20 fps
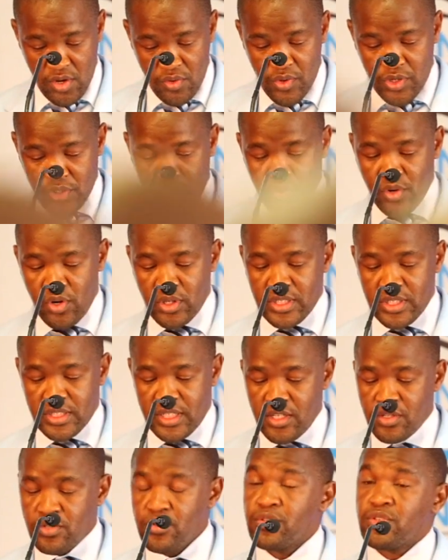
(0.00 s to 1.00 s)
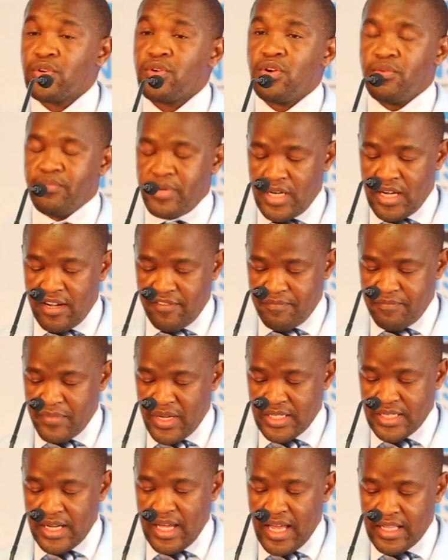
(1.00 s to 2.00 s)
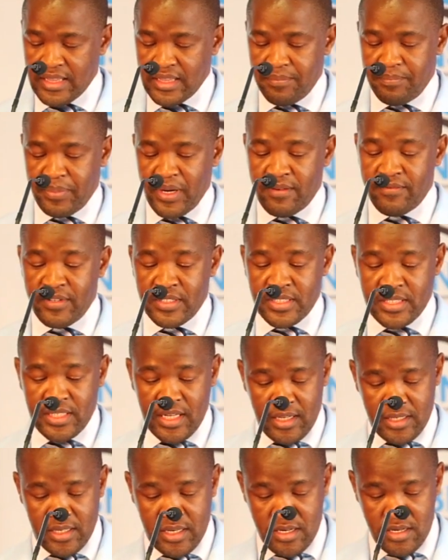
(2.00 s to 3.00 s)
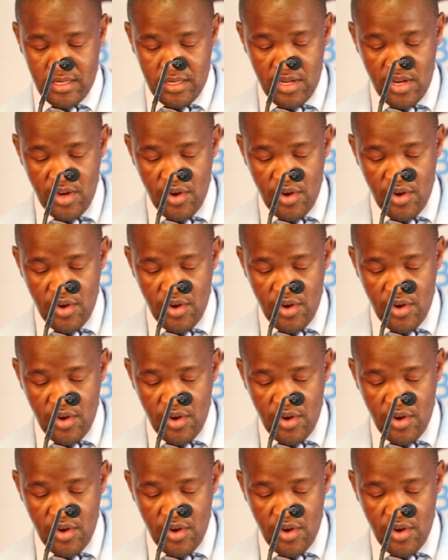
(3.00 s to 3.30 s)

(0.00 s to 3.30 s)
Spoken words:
We should continue to lobby government and the private sector